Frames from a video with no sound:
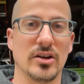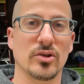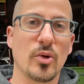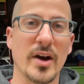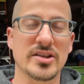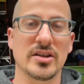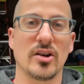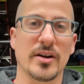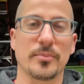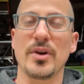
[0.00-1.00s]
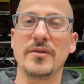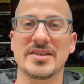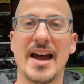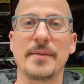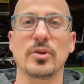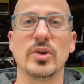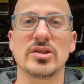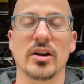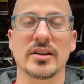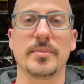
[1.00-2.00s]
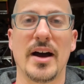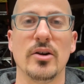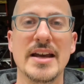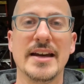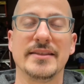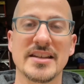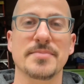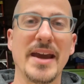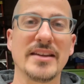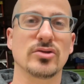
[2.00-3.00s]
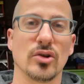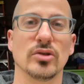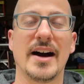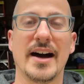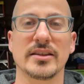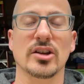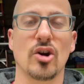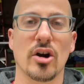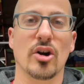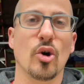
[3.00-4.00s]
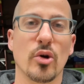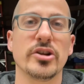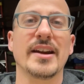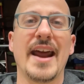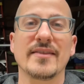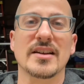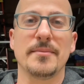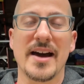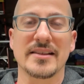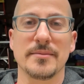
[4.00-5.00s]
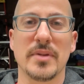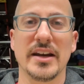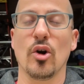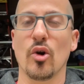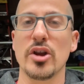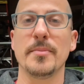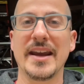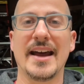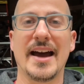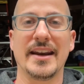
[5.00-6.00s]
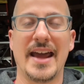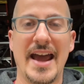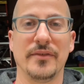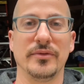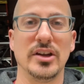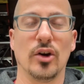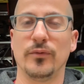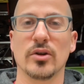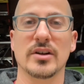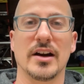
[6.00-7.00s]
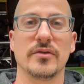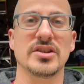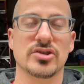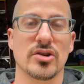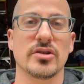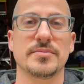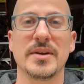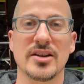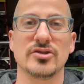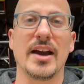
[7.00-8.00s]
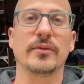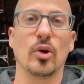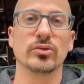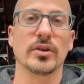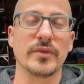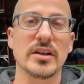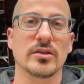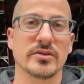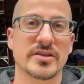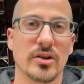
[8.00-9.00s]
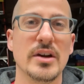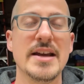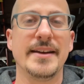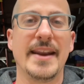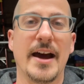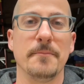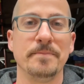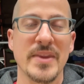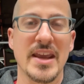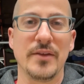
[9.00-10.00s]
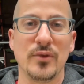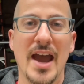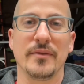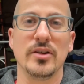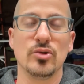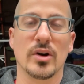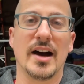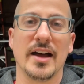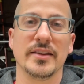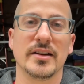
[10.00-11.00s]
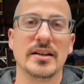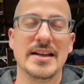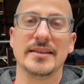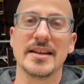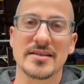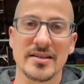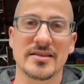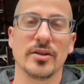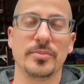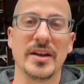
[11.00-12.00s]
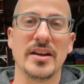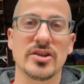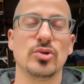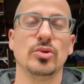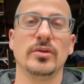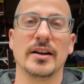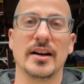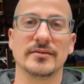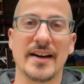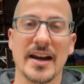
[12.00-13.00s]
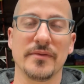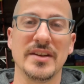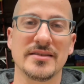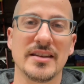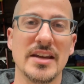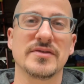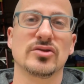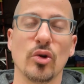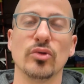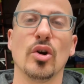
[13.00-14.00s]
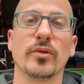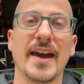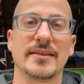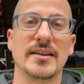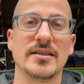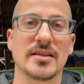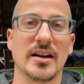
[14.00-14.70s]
question or the previous topic we talked about, this may total out the car, or you're going to have to come out the money, or you may not have full coverage insurance because you have an older vehicle. So now if you have a newer Honda, this could still be an issue. A lot of these thieves don't know that these